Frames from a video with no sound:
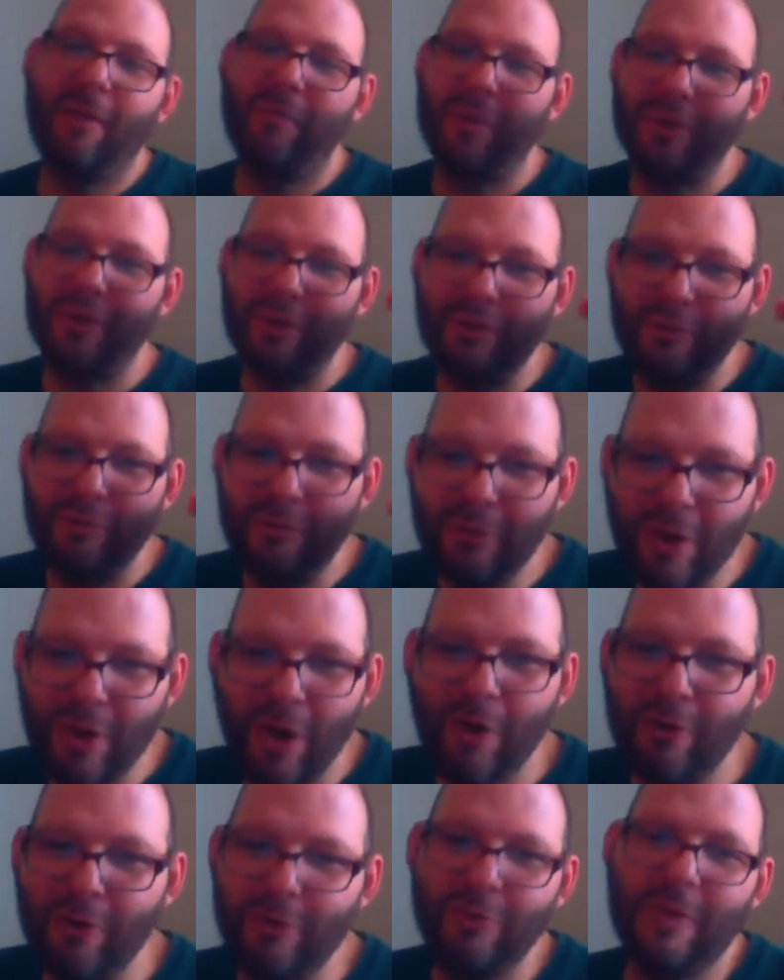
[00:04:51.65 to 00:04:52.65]
But you
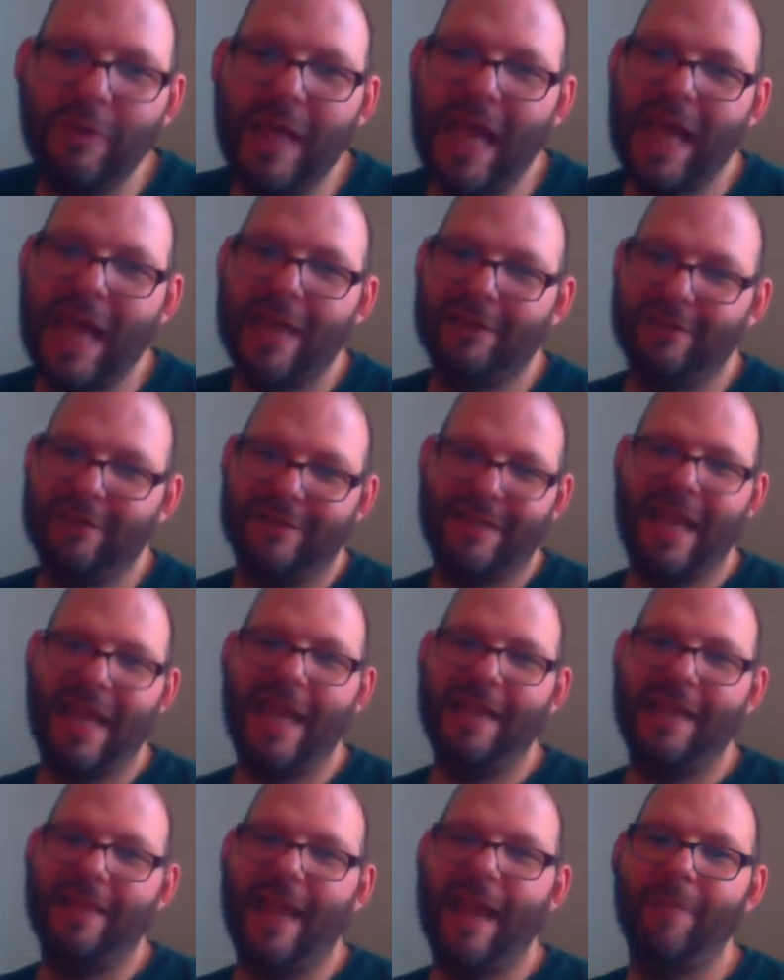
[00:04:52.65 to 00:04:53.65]
know you can't
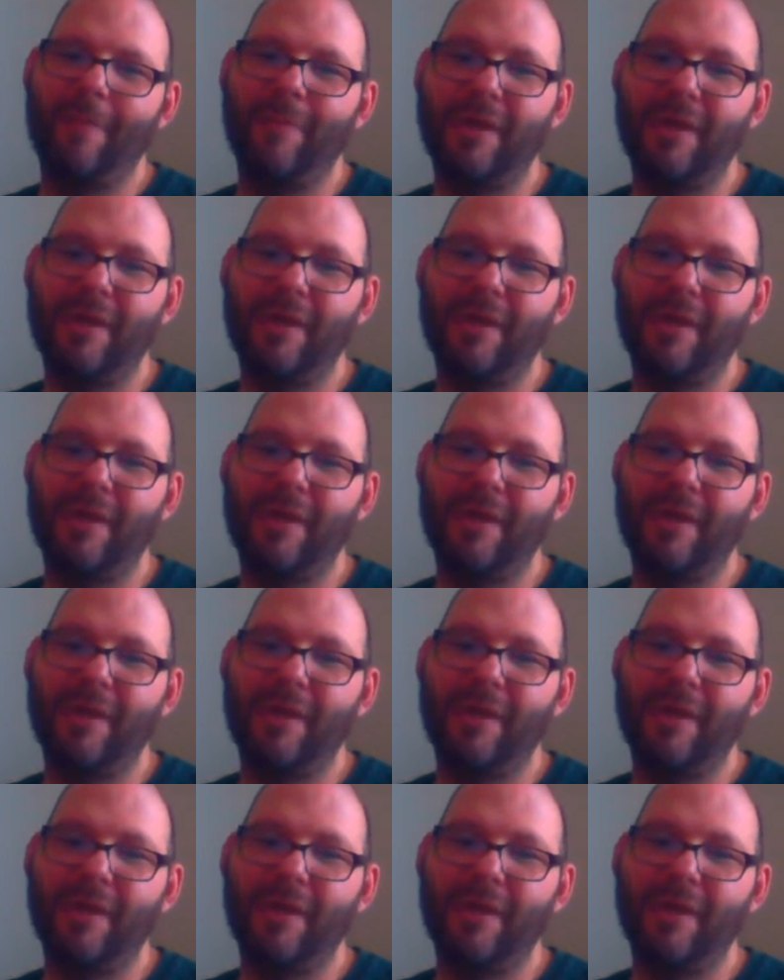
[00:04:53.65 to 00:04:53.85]
say that,